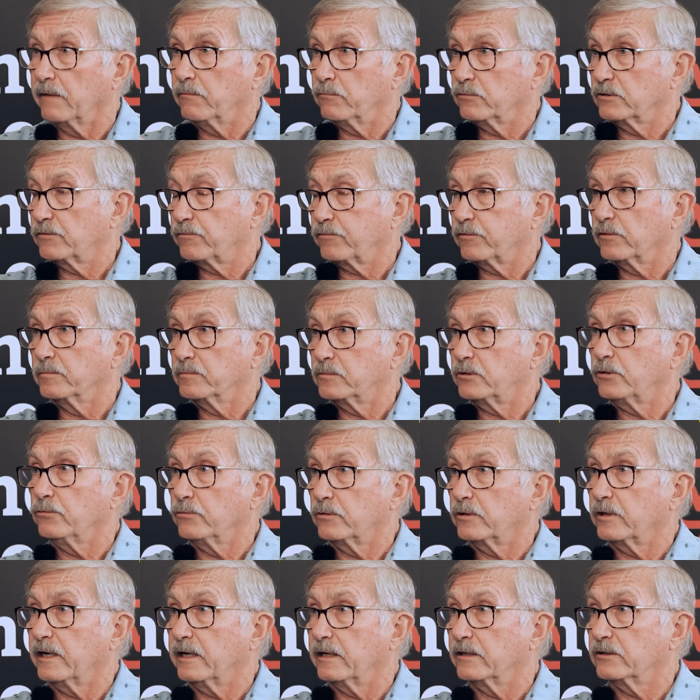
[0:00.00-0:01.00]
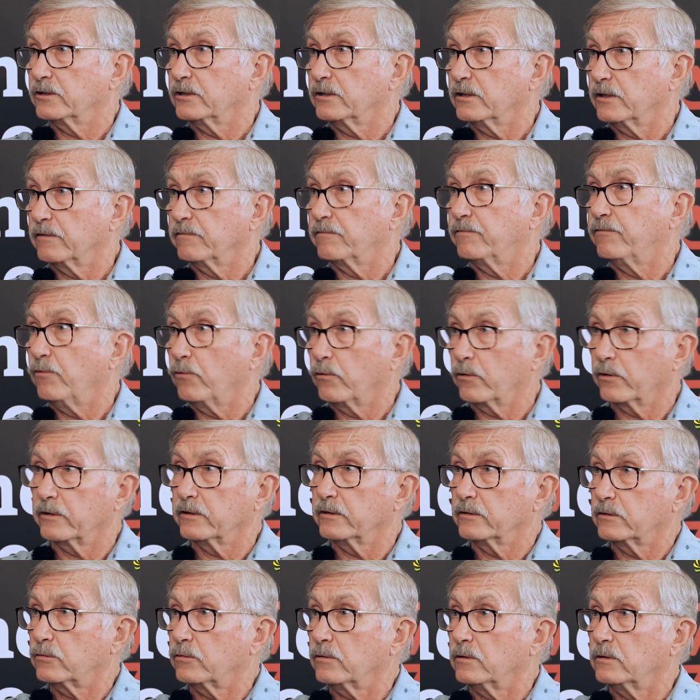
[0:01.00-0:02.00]
was from 2004
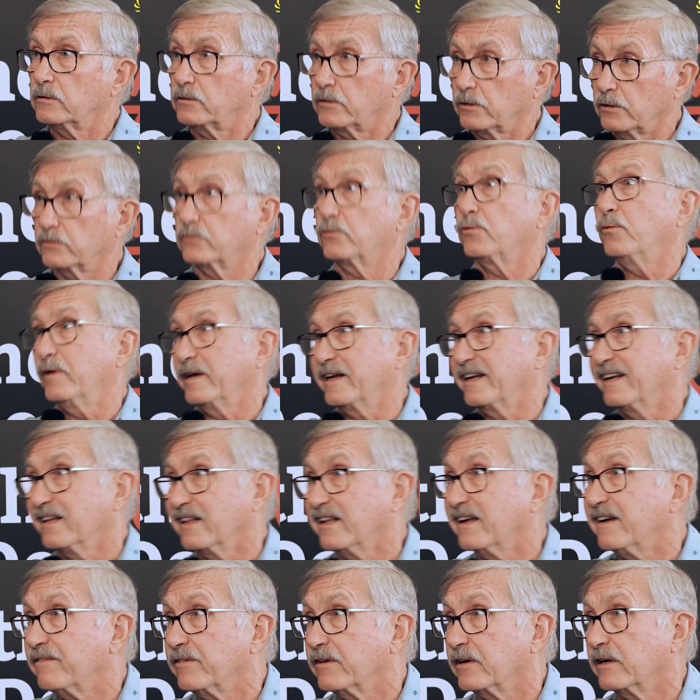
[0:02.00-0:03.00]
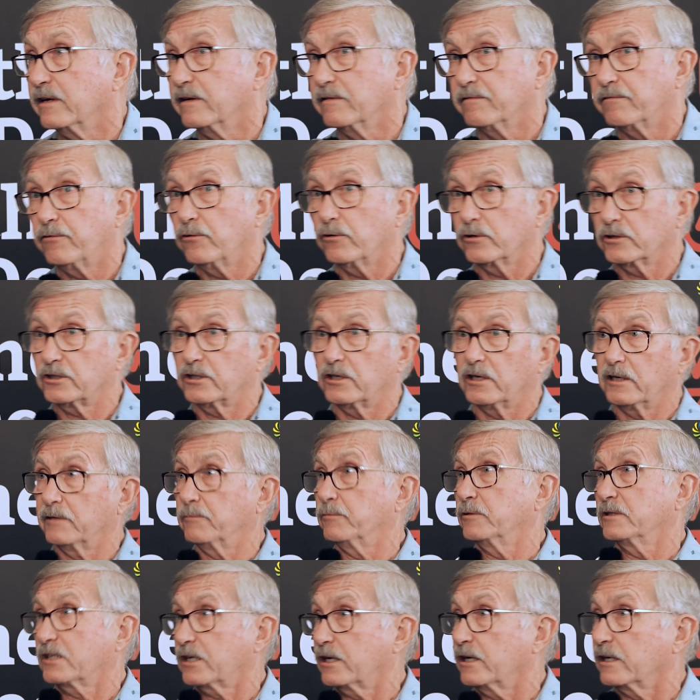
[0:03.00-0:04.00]
till 2011, unfortunately,
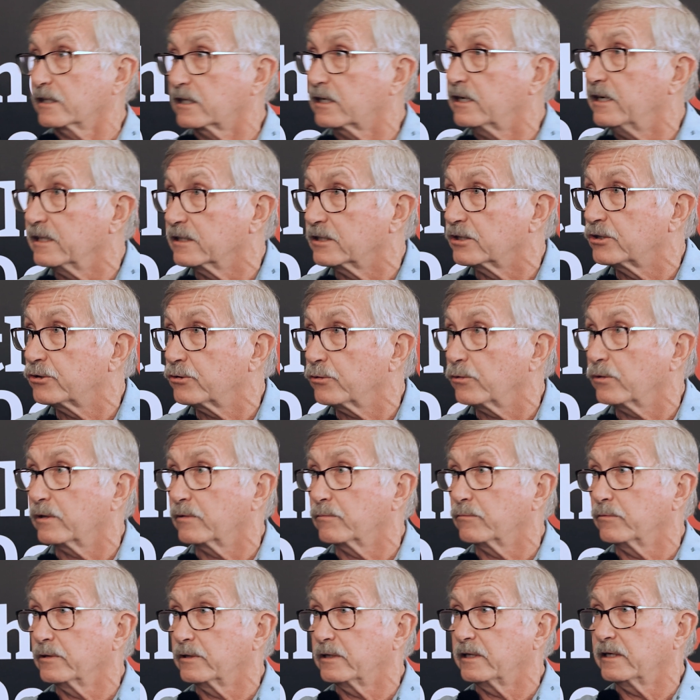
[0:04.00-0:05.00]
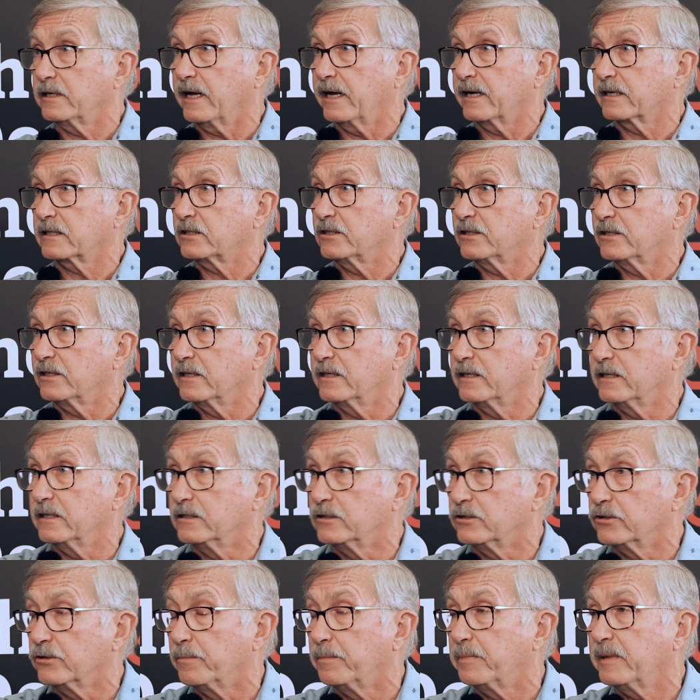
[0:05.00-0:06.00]
which got cut short with the accident
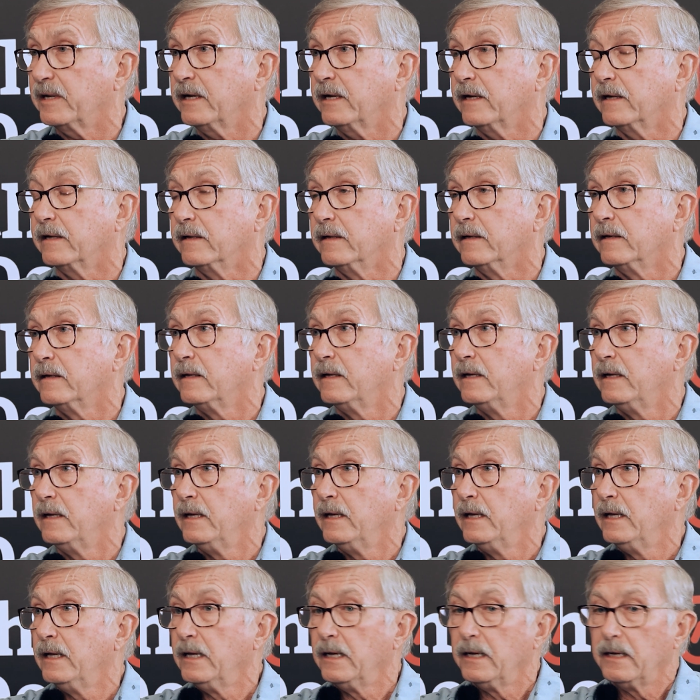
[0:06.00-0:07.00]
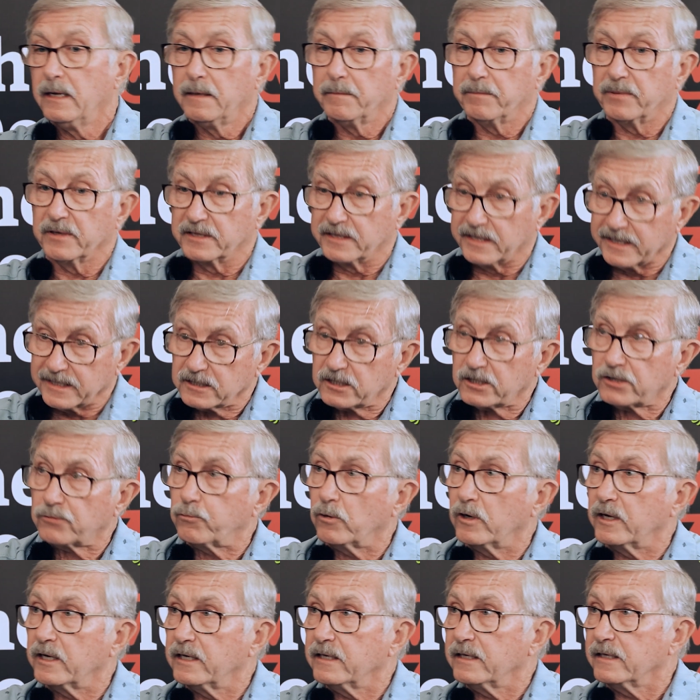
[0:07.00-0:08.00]
in Japan. But this
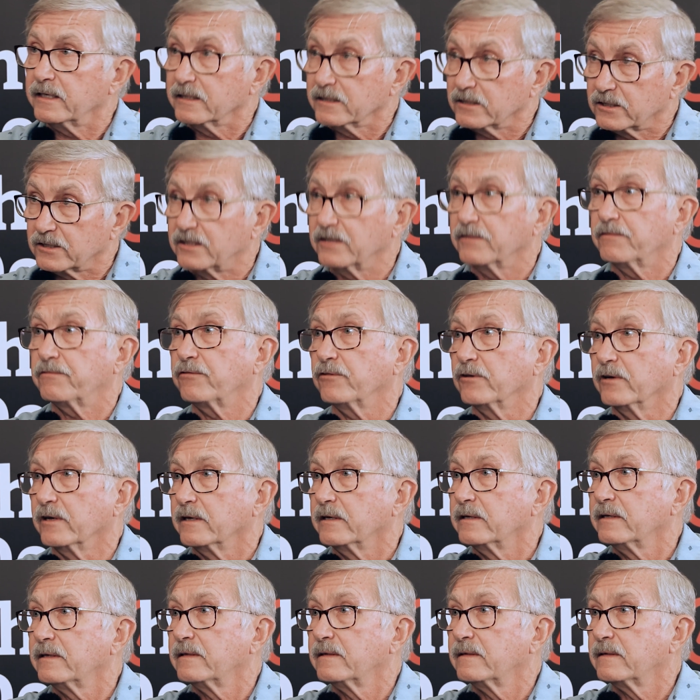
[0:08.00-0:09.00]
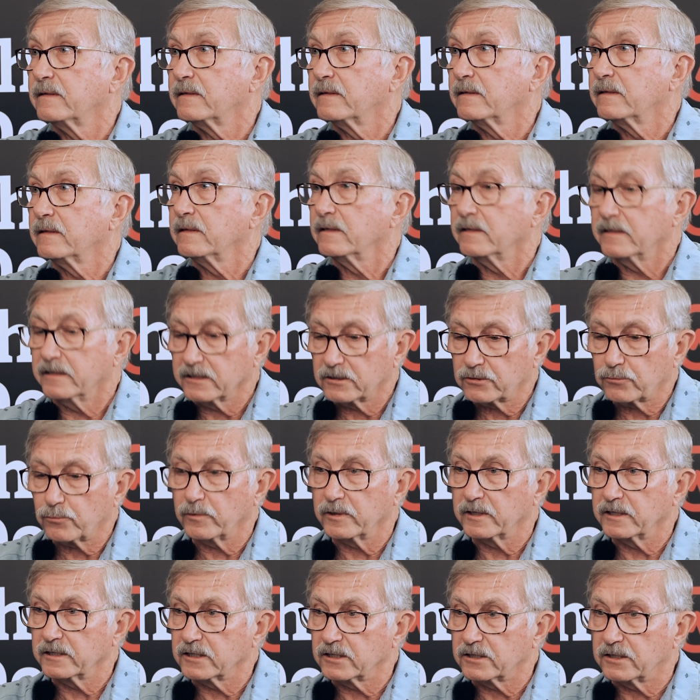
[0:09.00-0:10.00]
one is different. This
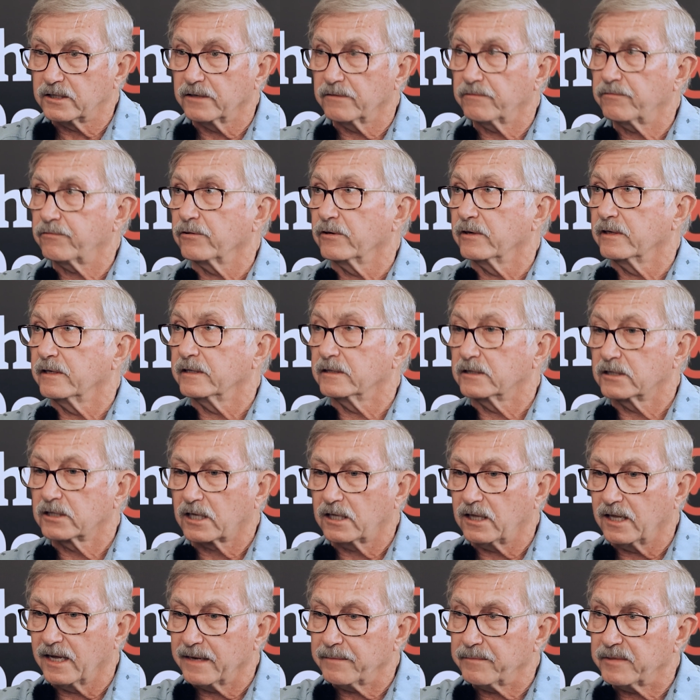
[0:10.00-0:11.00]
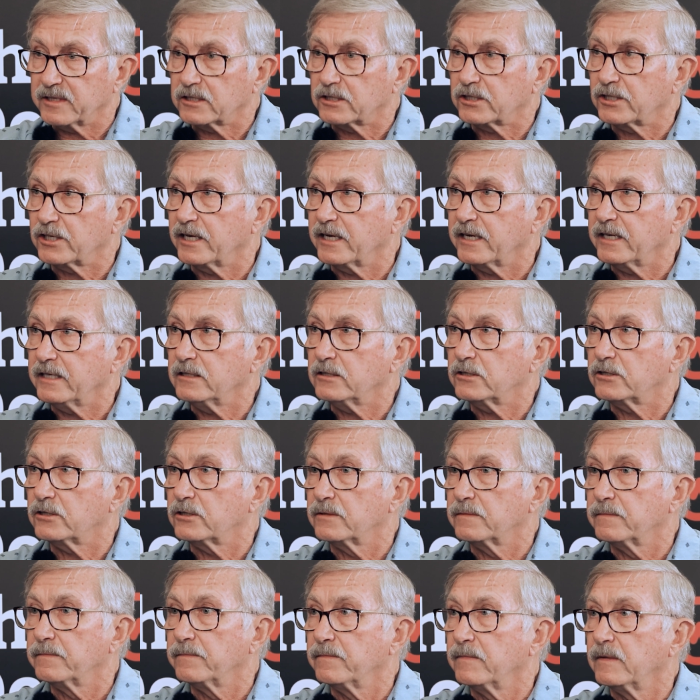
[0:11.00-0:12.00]
one is different. It's climate change.